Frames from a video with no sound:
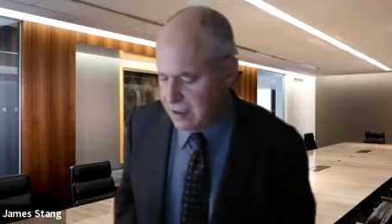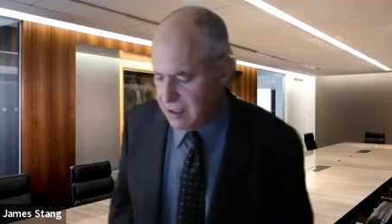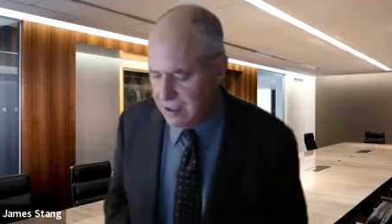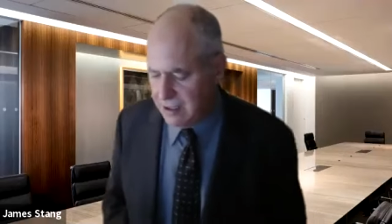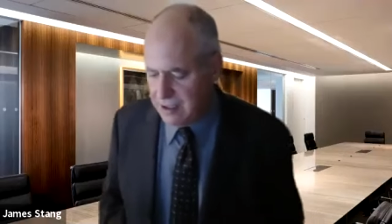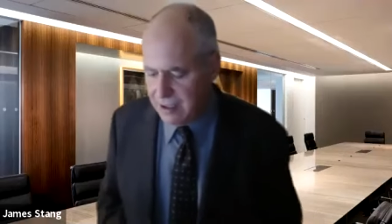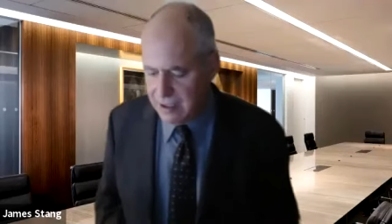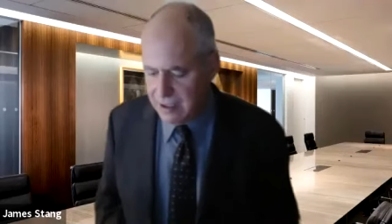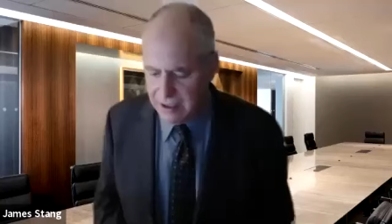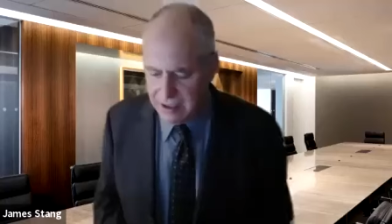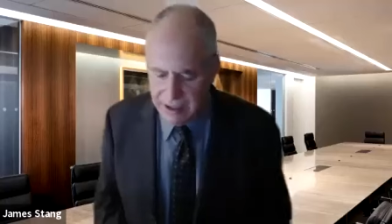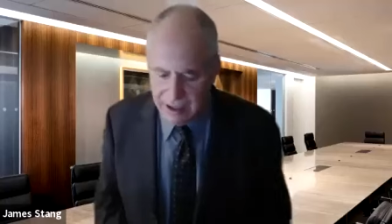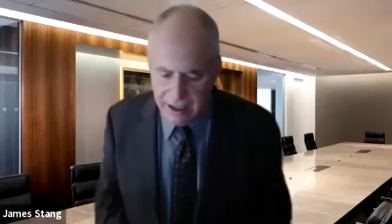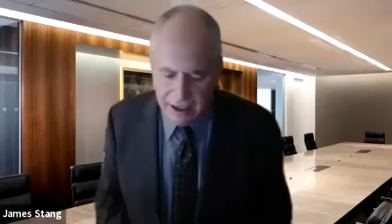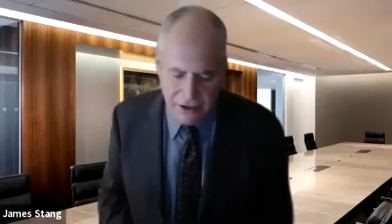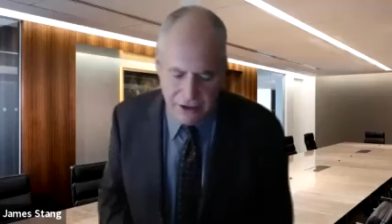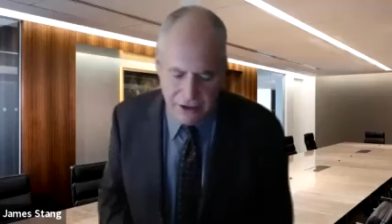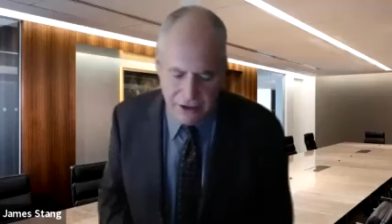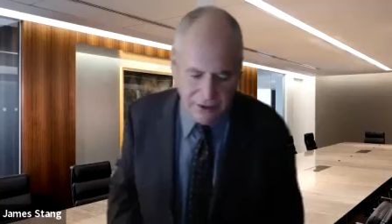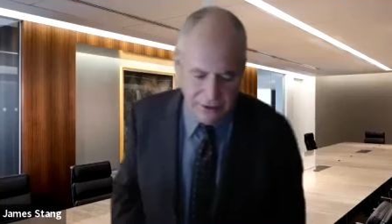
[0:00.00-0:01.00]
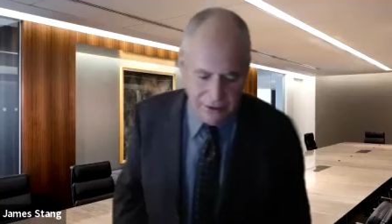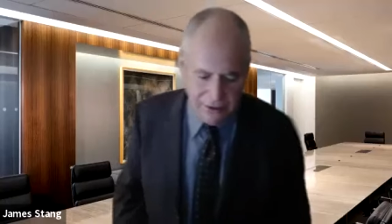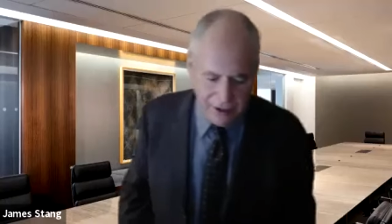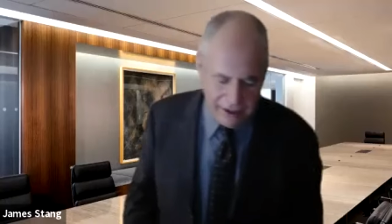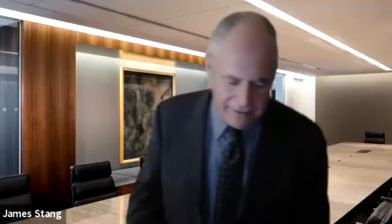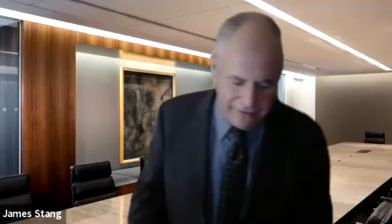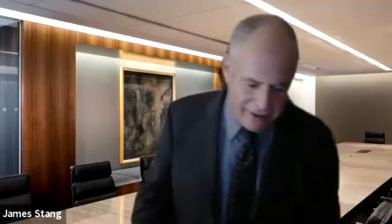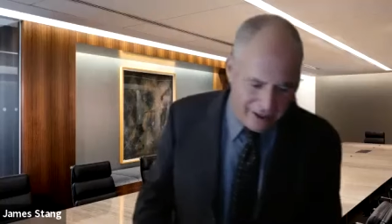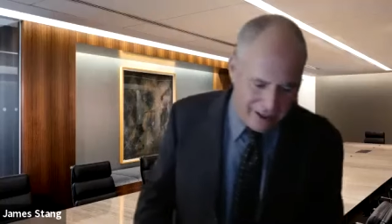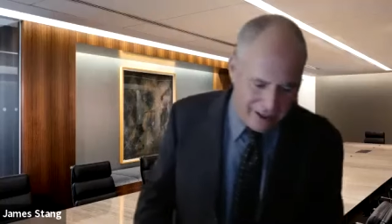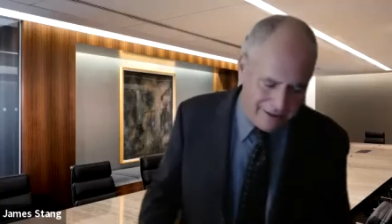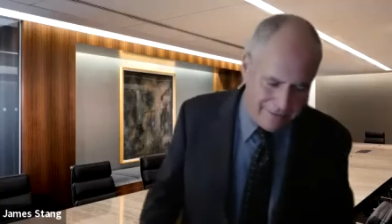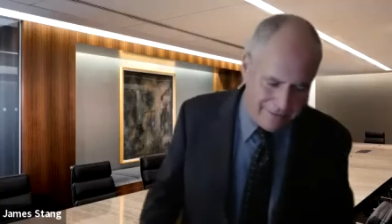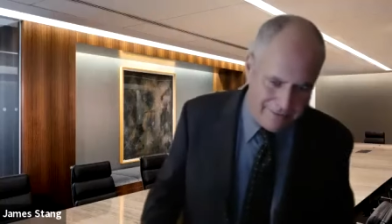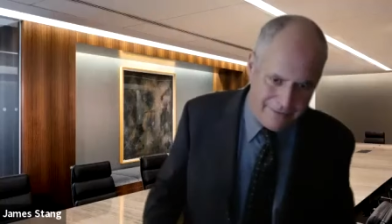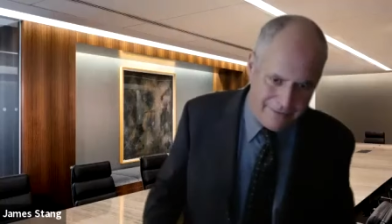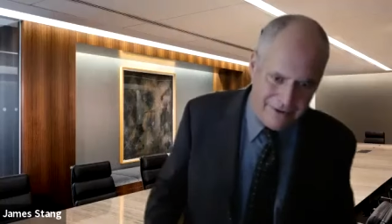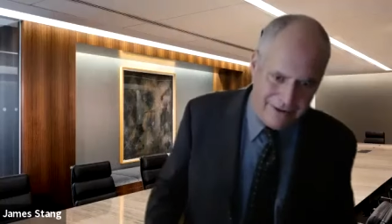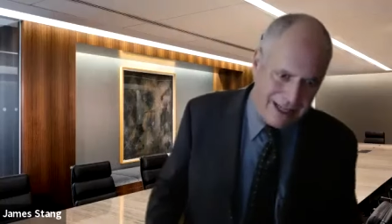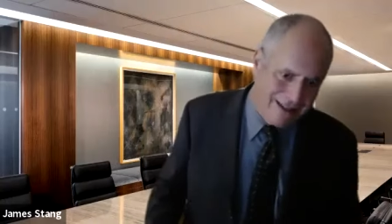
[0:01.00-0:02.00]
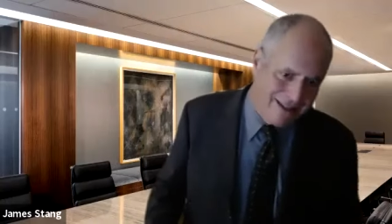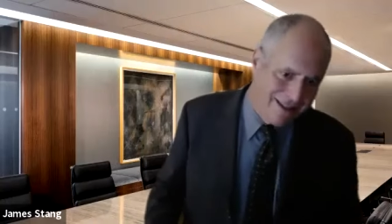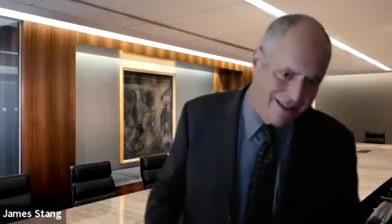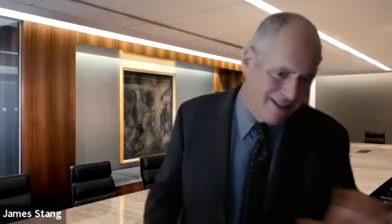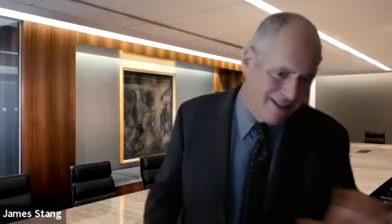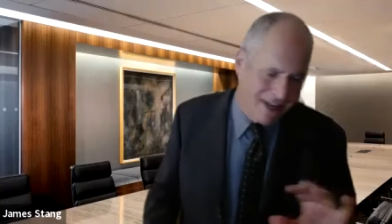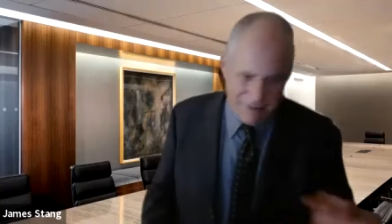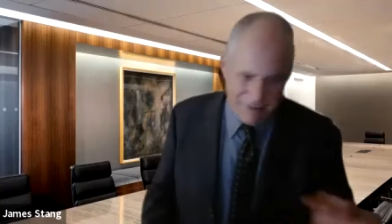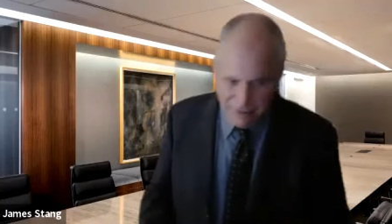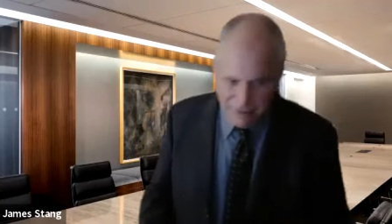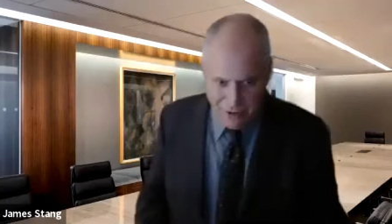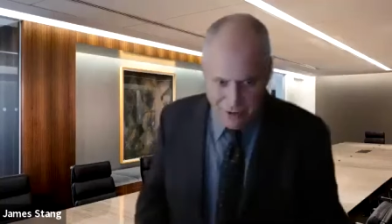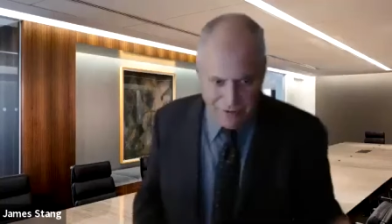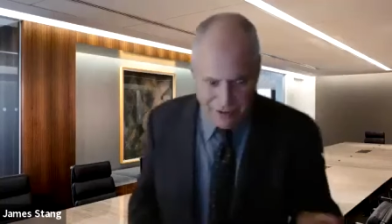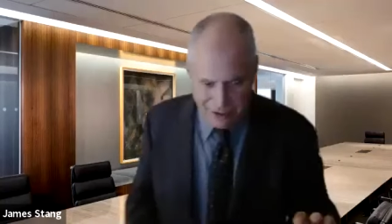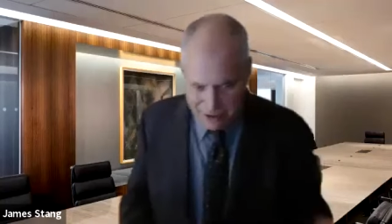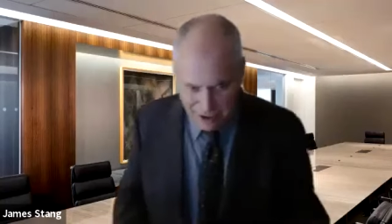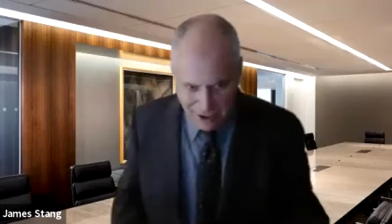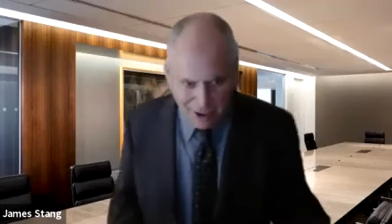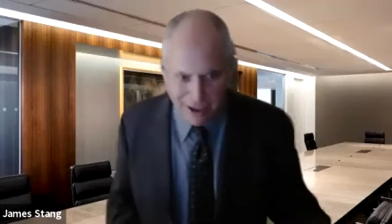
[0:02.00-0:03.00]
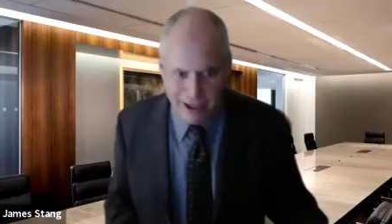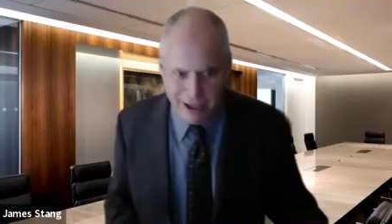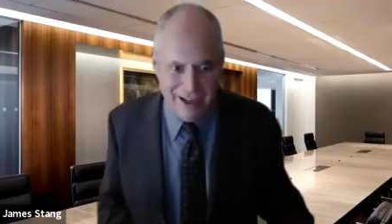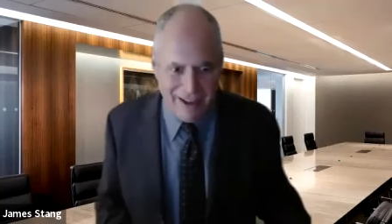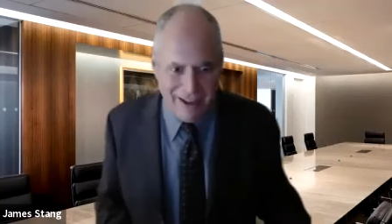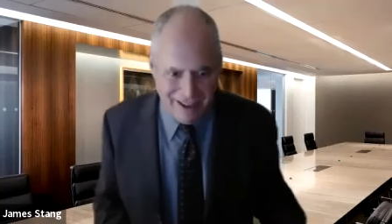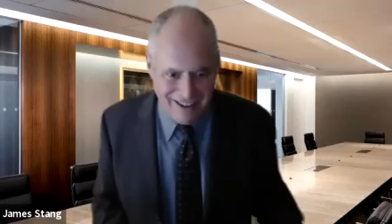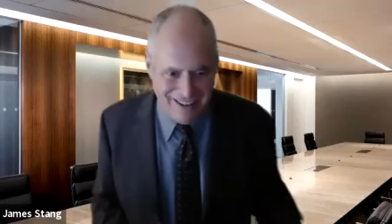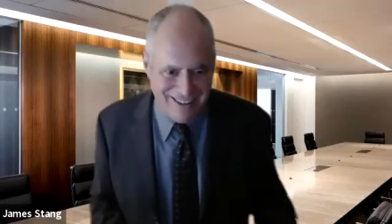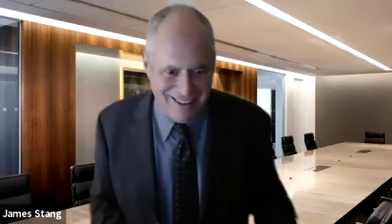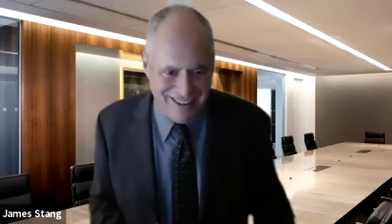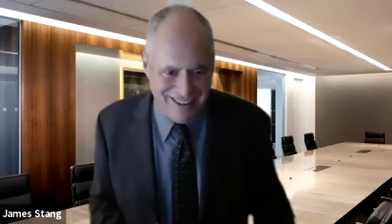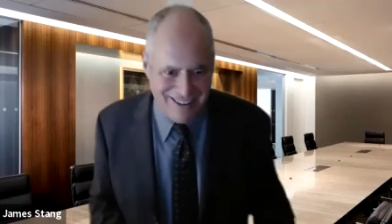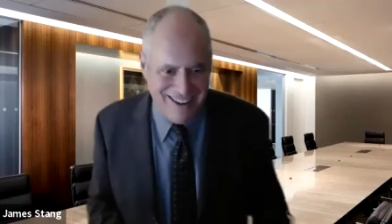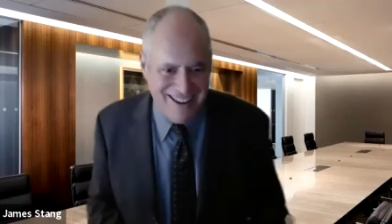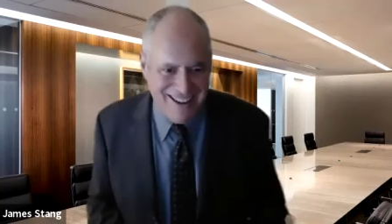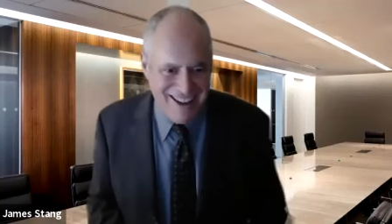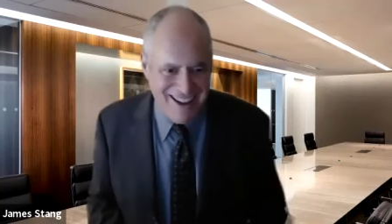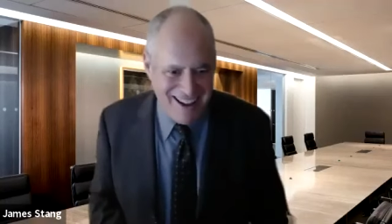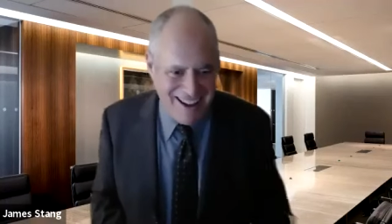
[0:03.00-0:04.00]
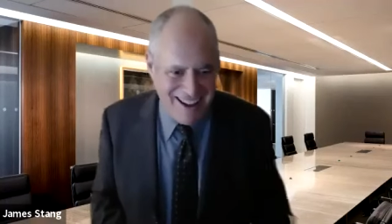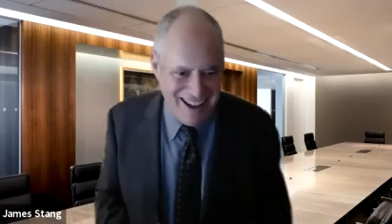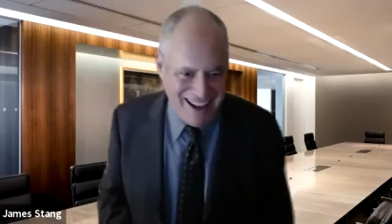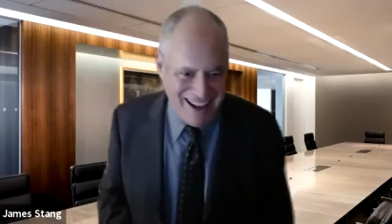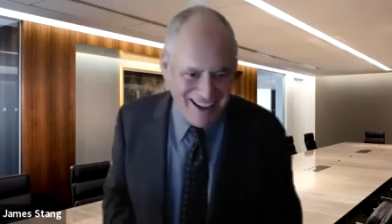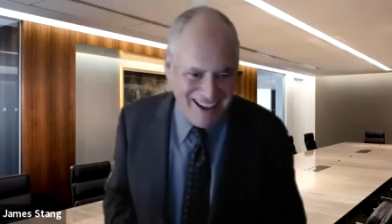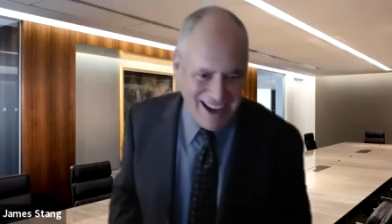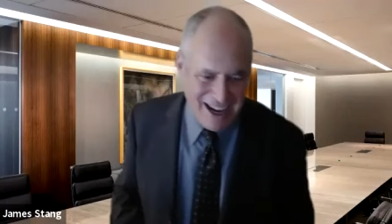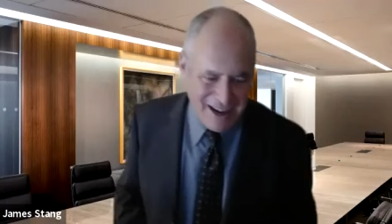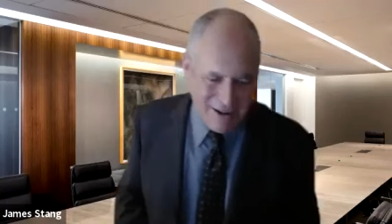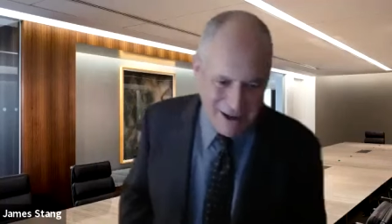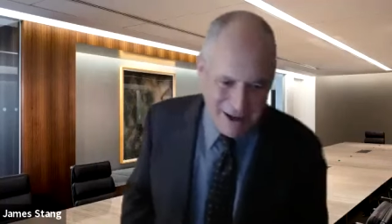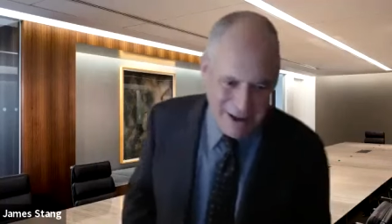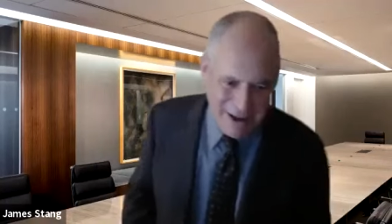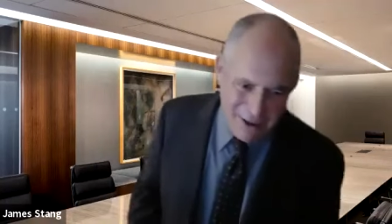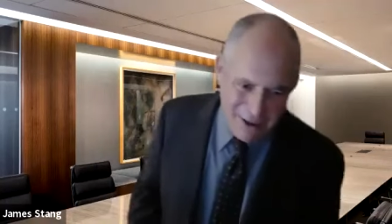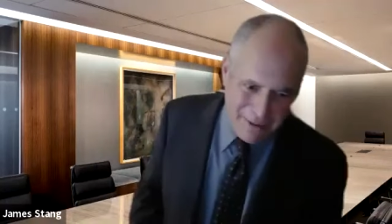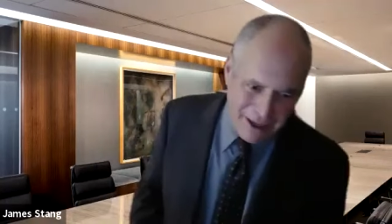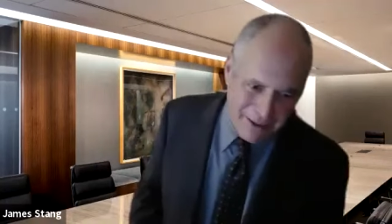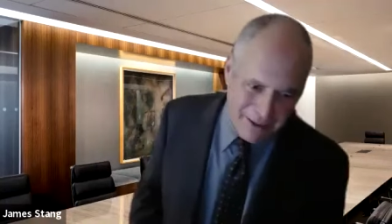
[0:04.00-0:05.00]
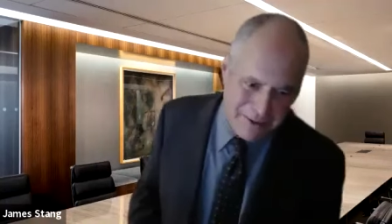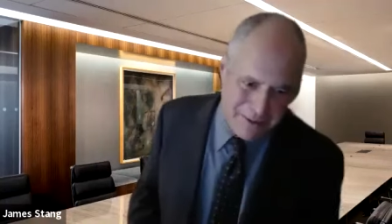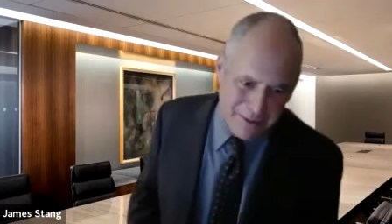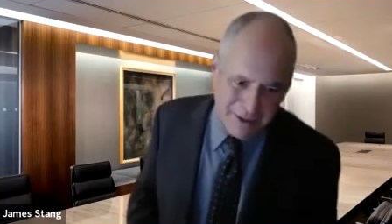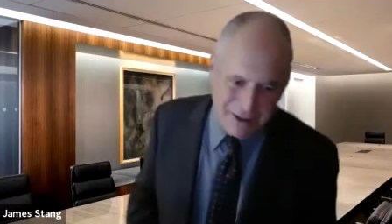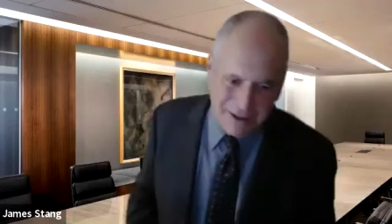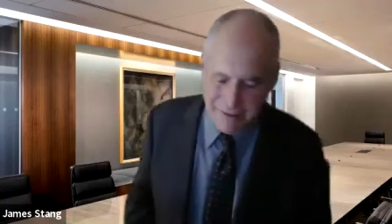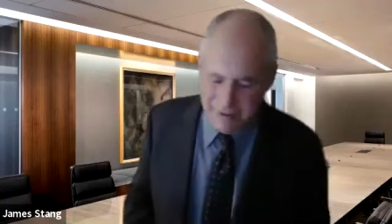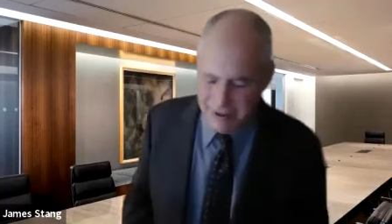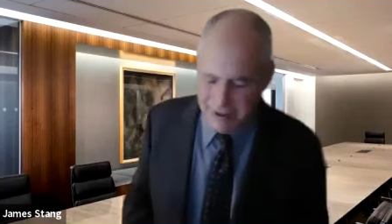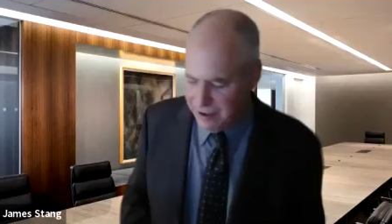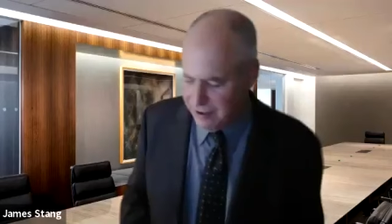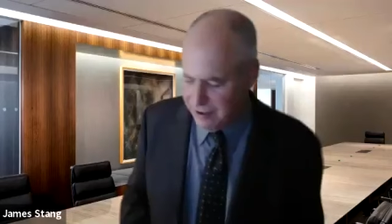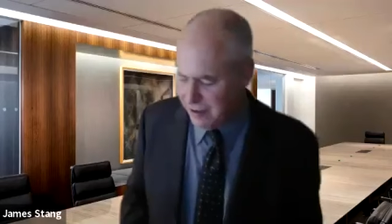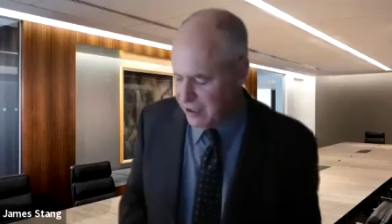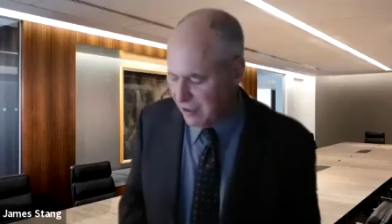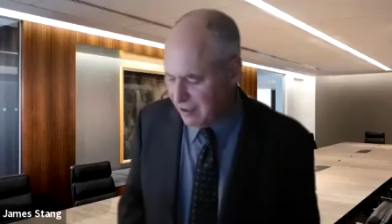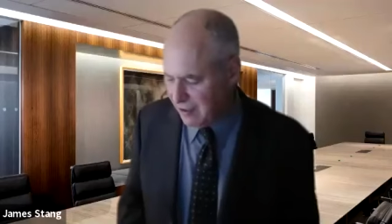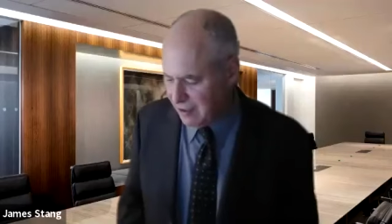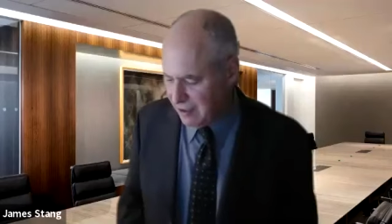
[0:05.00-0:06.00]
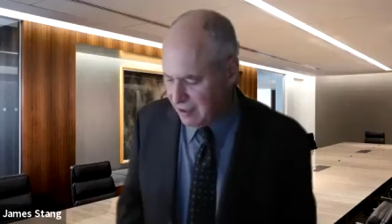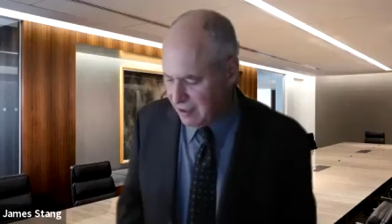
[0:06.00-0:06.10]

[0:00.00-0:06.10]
this issue of we've got this kind of moving target, and how do I know what I'm supposed to be doing?